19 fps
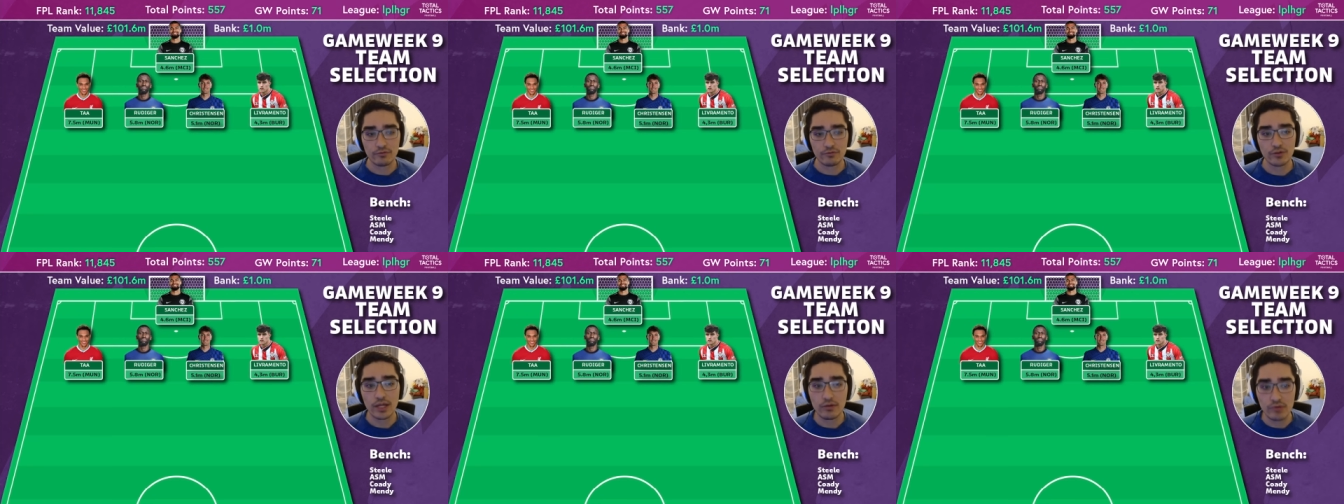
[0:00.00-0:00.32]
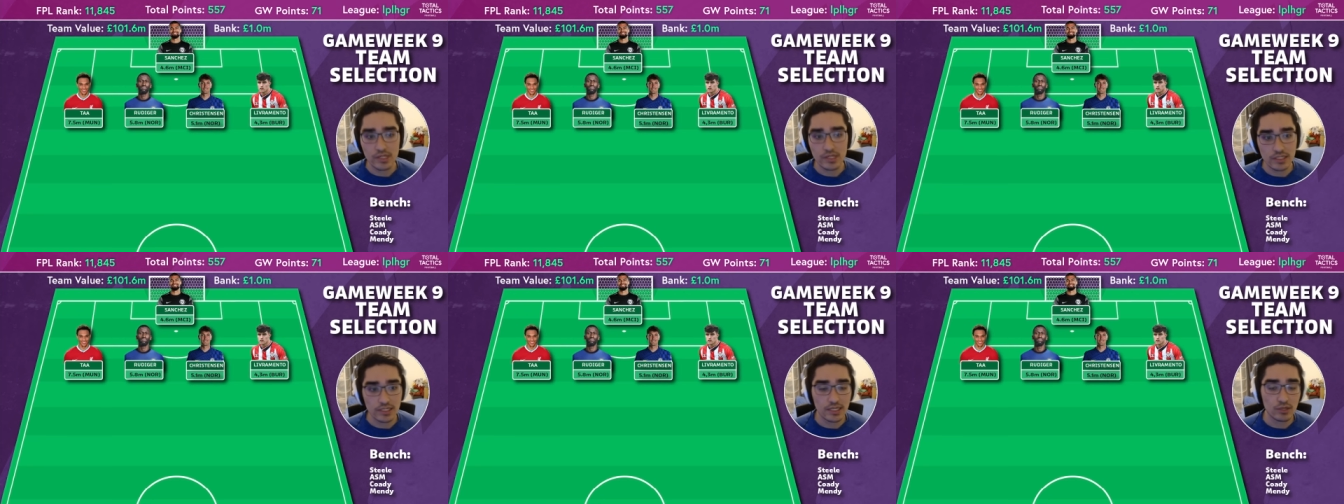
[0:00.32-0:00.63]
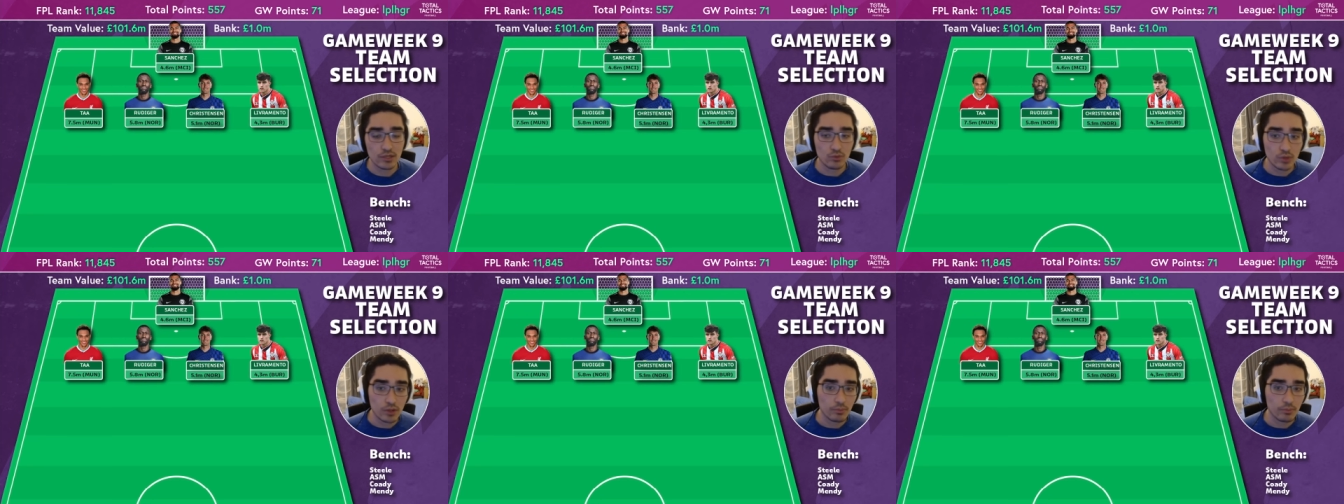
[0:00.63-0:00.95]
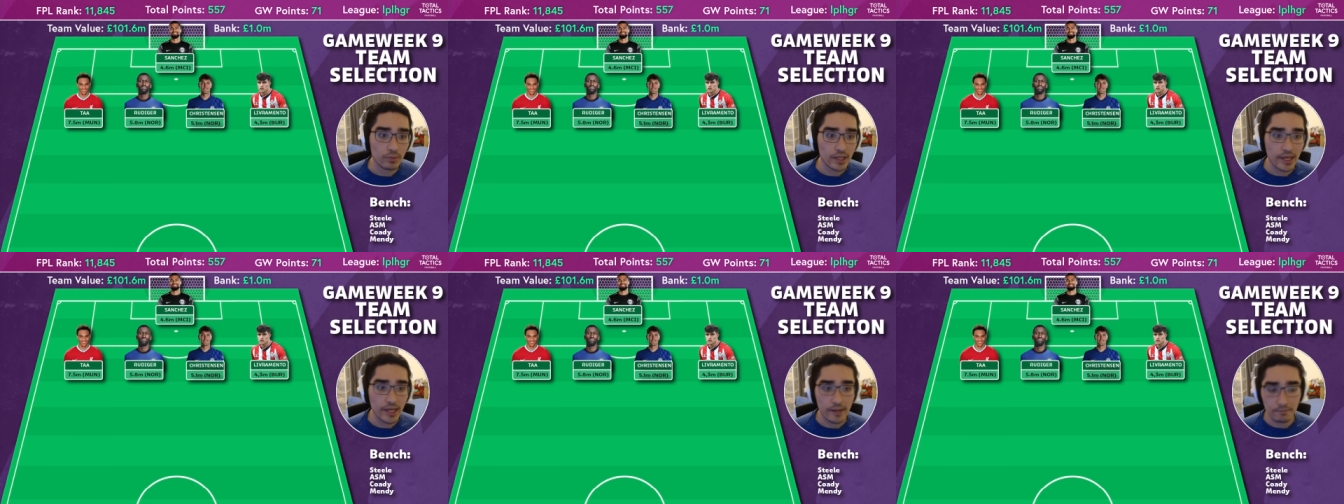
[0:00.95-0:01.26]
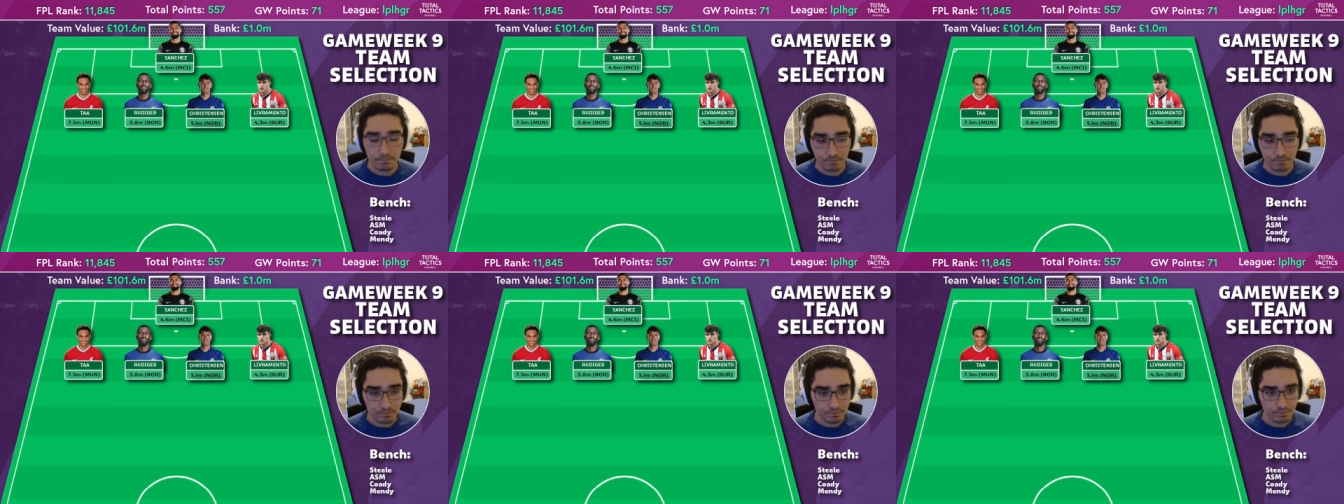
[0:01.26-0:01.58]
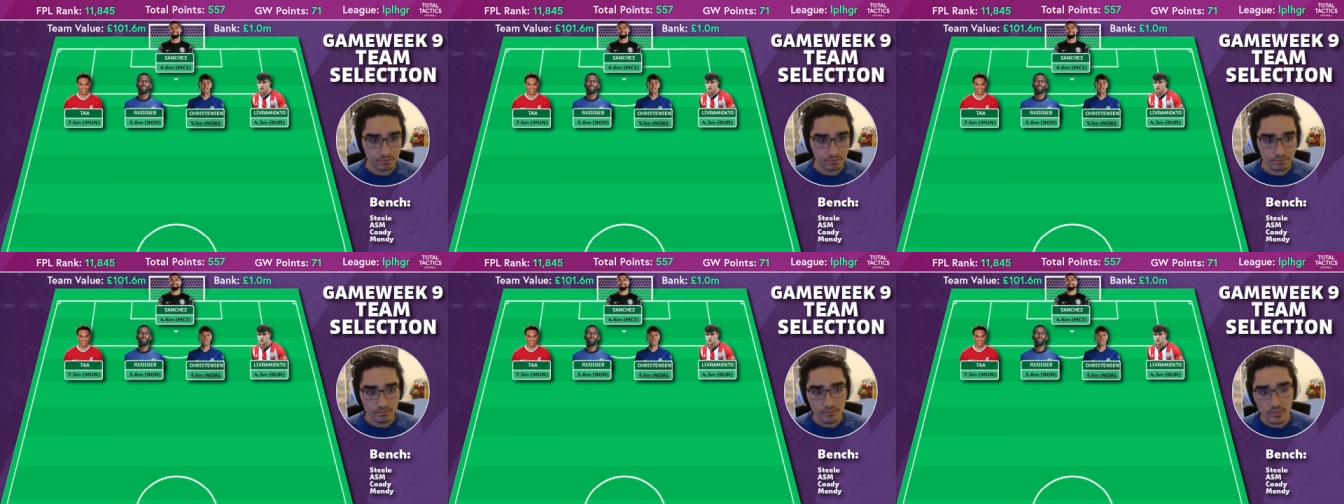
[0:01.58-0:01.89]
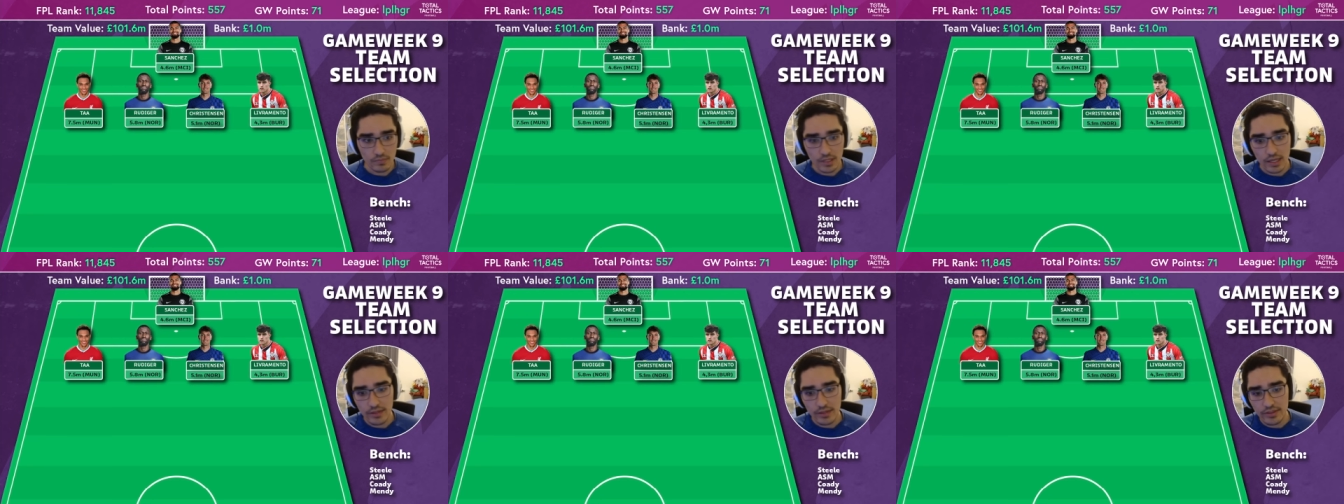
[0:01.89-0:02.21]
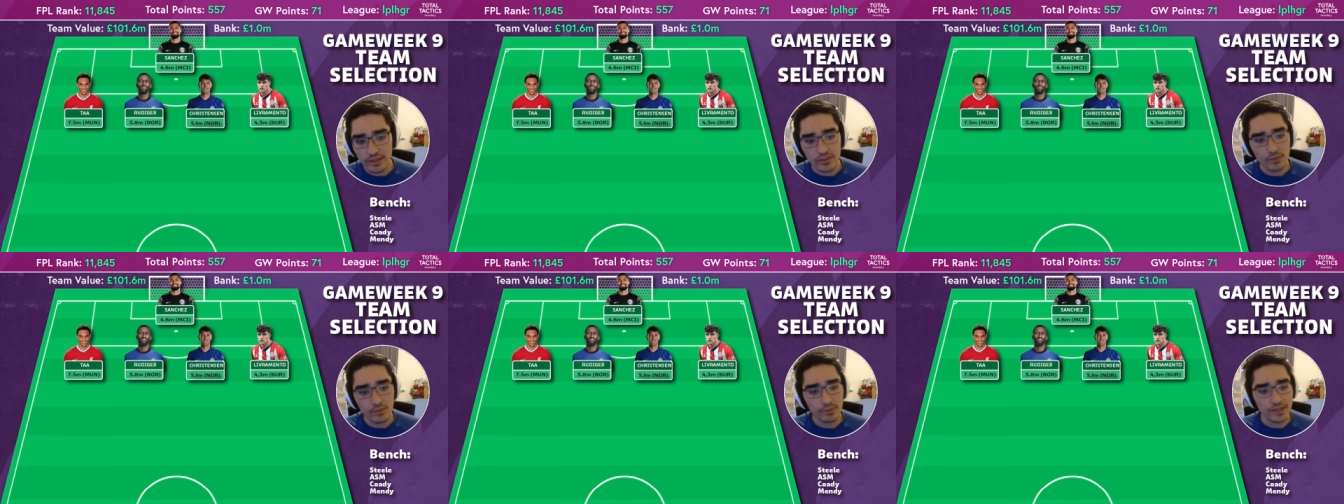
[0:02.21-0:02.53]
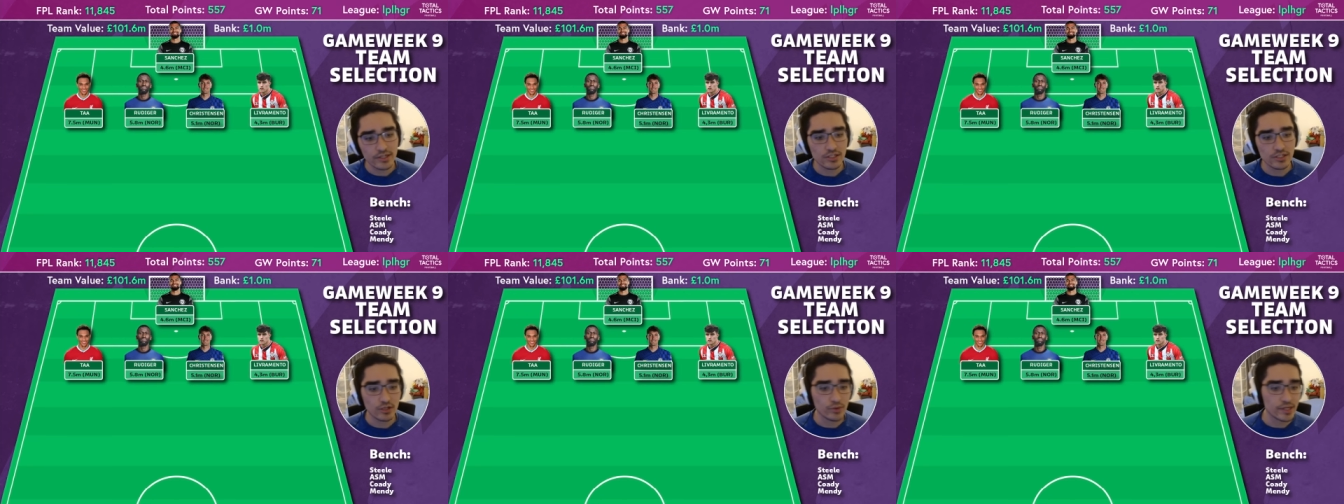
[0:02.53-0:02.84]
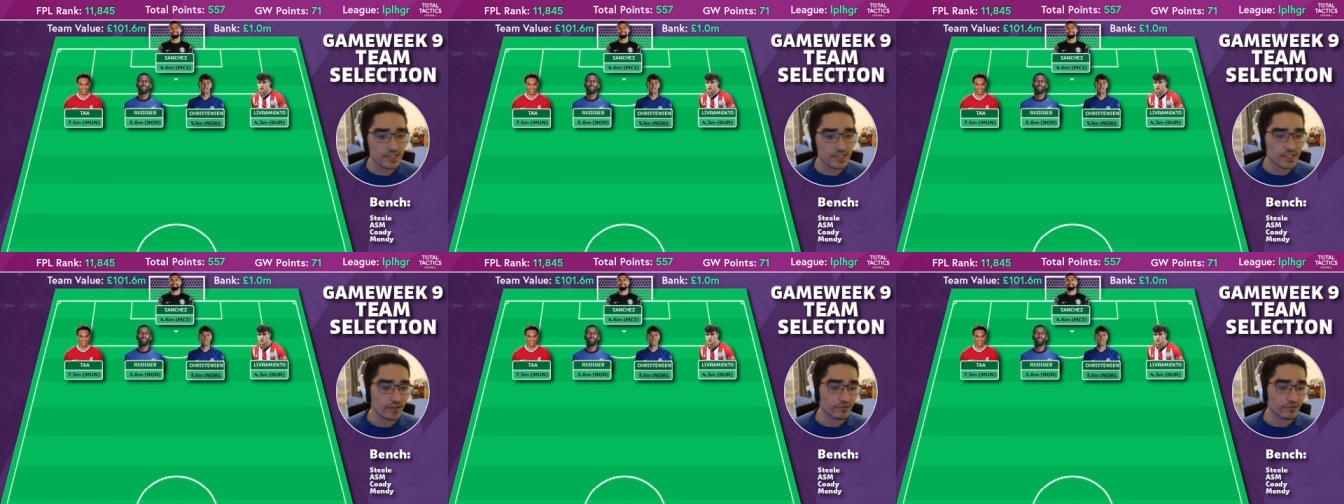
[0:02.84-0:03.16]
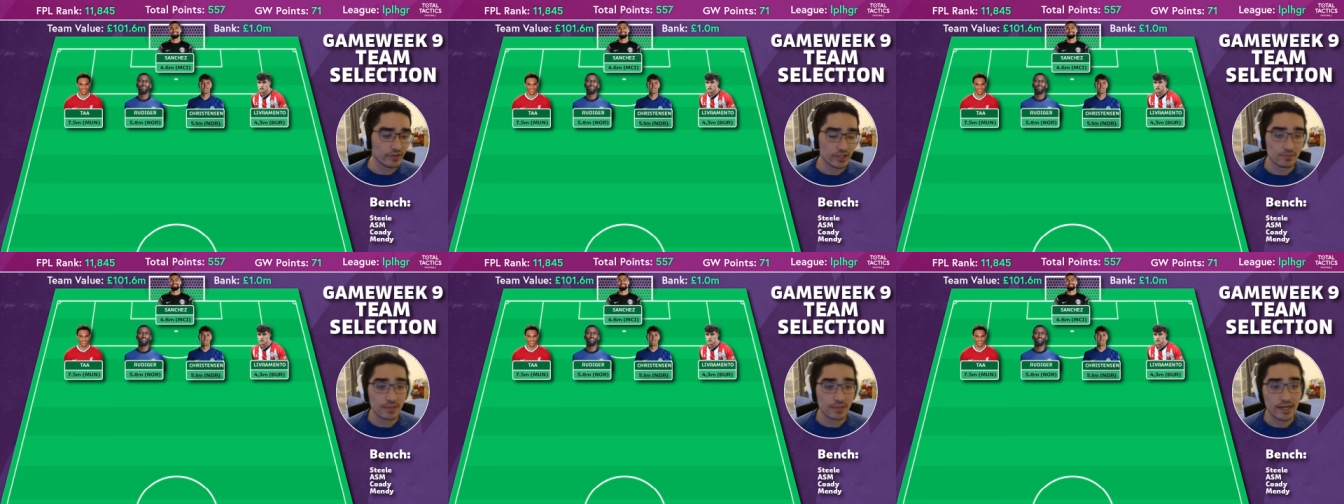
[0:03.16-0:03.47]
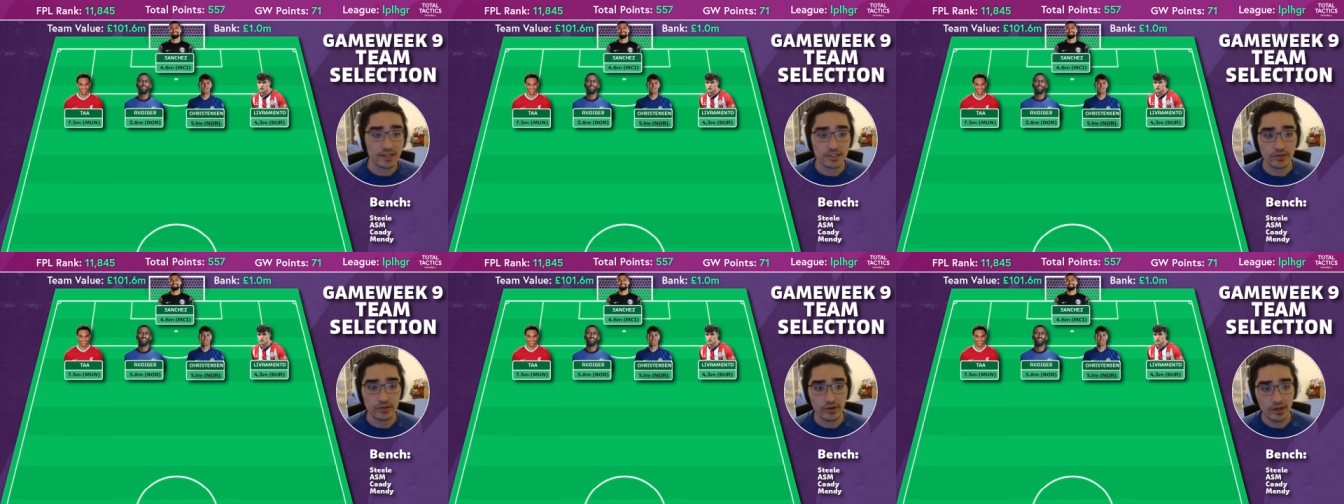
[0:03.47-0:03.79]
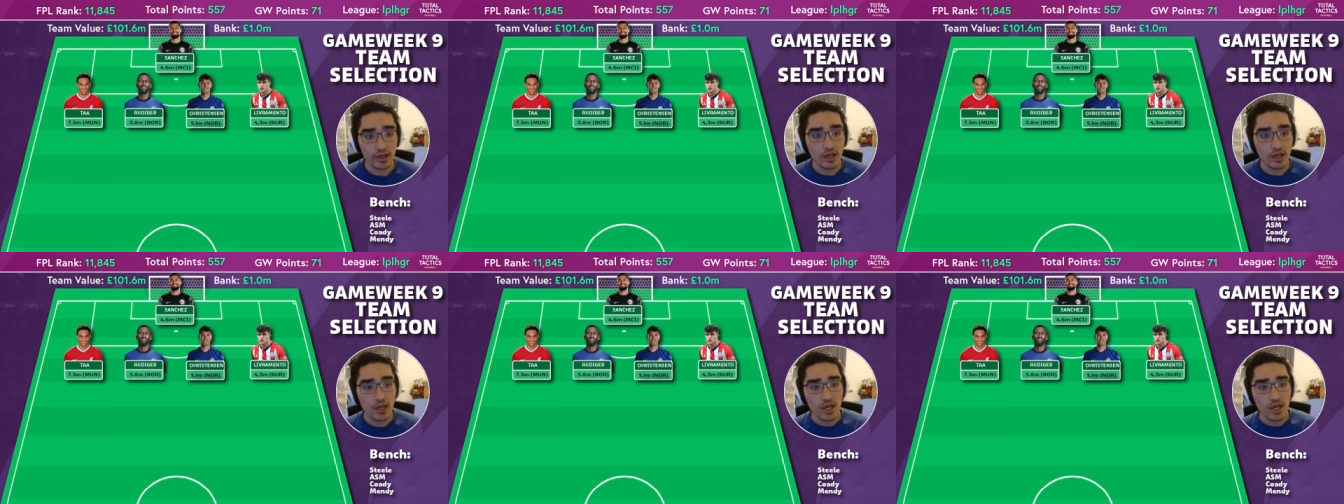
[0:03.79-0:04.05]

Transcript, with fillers: for that reason, he will play. The other players are quite self-explanatory,